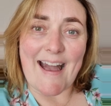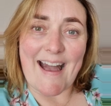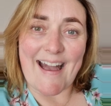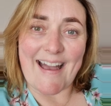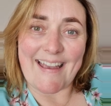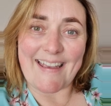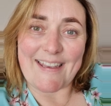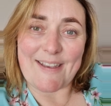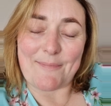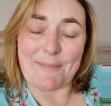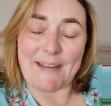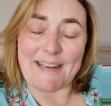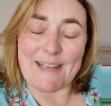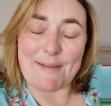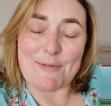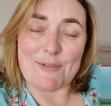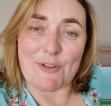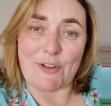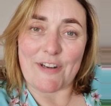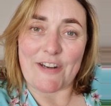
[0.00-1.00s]
Hi, my
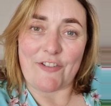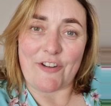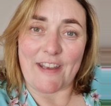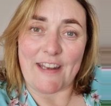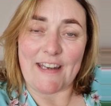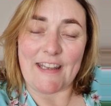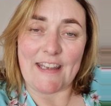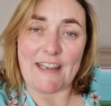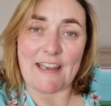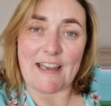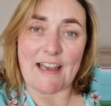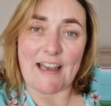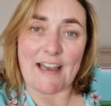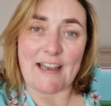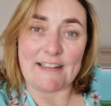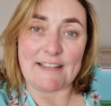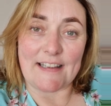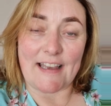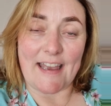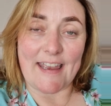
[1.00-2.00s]
name's Laura Rennie
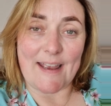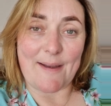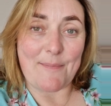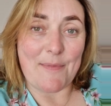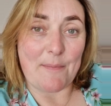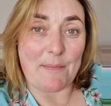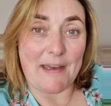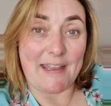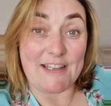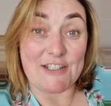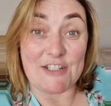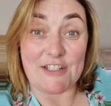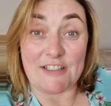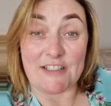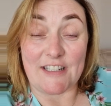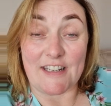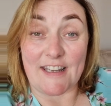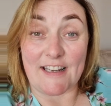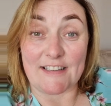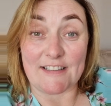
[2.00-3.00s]
and I am the Managing
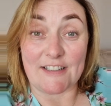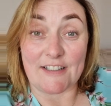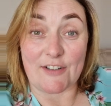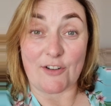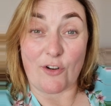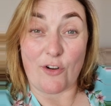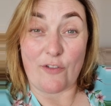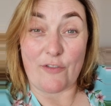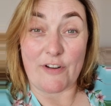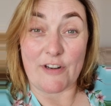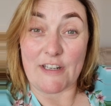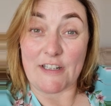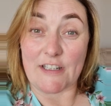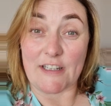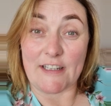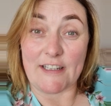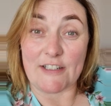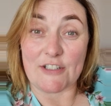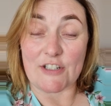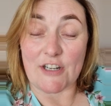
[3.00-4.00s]
Director of Arena
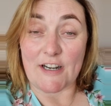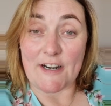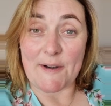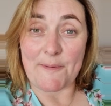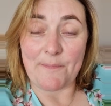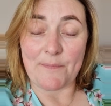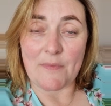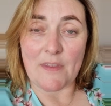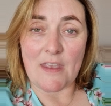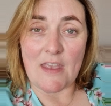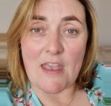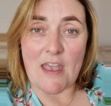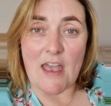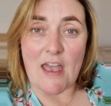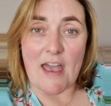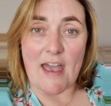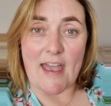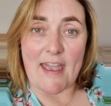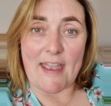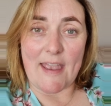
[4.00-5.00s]
HR.
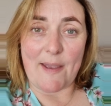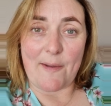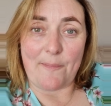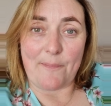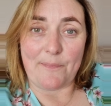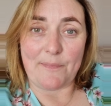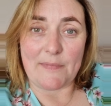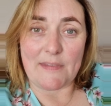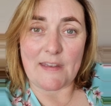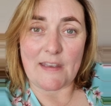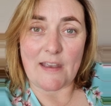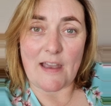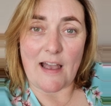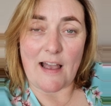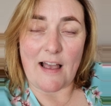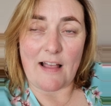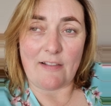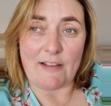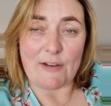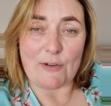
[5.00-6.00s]

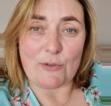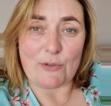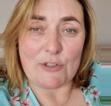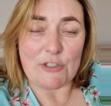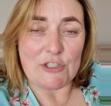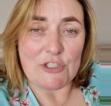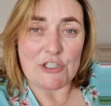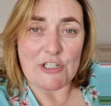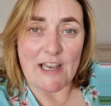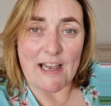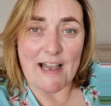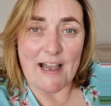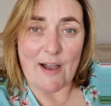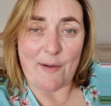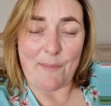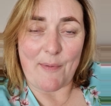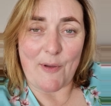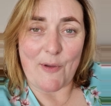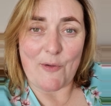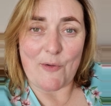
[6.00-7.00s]
A little chat
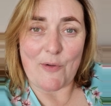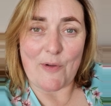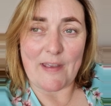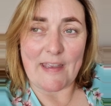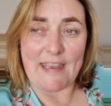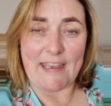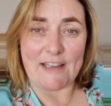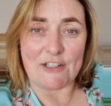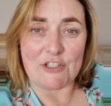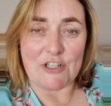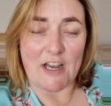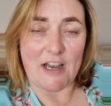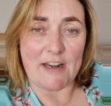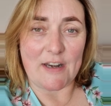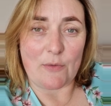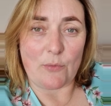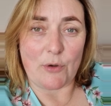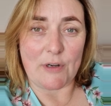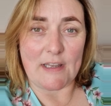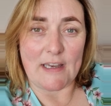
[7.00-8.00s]
about HR
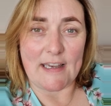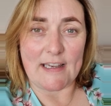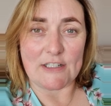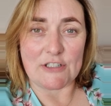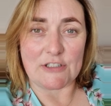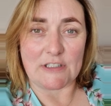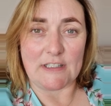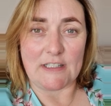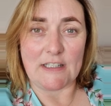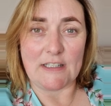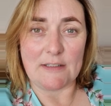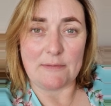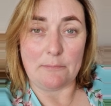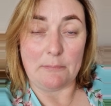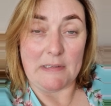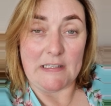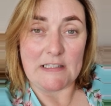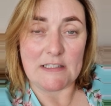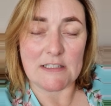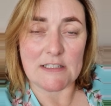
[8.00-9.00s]
and what it actually
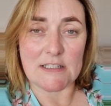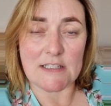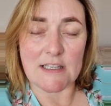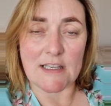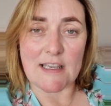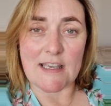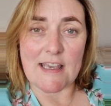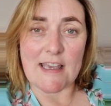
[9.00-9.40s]
means.